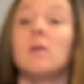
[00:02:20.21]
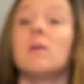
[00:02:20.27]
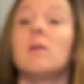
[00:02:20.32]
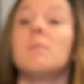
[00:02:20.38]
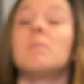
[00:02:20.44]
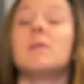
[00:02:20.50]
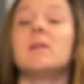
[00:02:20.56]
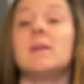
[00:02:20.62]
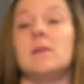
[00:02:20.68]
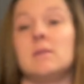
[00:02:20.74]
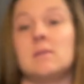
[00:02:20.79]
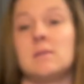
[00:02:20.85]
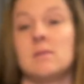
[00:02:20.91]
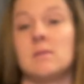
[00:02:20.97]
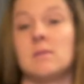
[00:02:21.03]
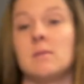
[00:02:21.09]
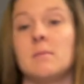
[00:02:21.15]

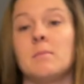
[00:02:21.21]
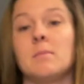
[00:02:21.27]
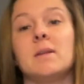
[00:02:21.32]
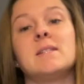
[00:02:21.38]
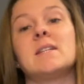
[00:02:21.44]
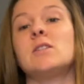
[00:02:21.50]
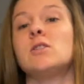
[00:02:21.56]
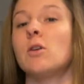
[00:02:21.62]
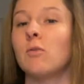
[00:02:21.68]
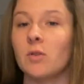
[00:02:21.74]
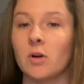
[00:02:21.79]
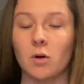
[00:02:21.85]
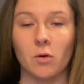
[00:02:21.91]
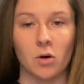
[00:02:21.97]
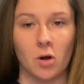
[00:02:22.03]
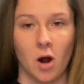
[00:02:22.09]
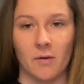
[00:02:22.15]
Please, I don't
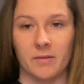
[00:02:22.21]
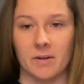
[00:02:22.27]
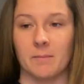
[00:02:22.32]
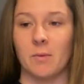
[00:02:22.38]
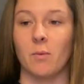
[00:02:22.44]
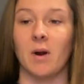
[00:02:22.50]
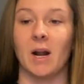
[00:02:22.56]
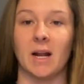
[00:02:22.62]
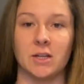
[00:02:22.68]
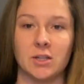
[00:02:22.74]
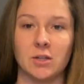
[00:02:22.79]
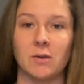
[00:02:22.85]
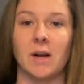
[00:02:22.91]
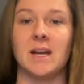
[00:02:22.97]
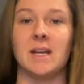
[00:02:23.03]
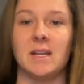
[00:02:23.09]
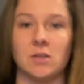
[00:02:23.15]
record often, but when I do,
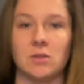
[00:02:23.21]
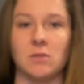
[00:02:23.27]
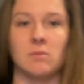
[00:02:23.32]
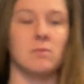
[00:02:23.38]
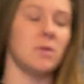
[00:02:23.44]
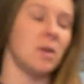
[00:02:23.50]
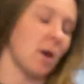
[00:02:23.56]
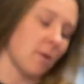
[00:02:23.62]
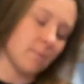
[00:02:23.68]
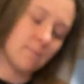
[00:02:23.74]
I need you. Nope.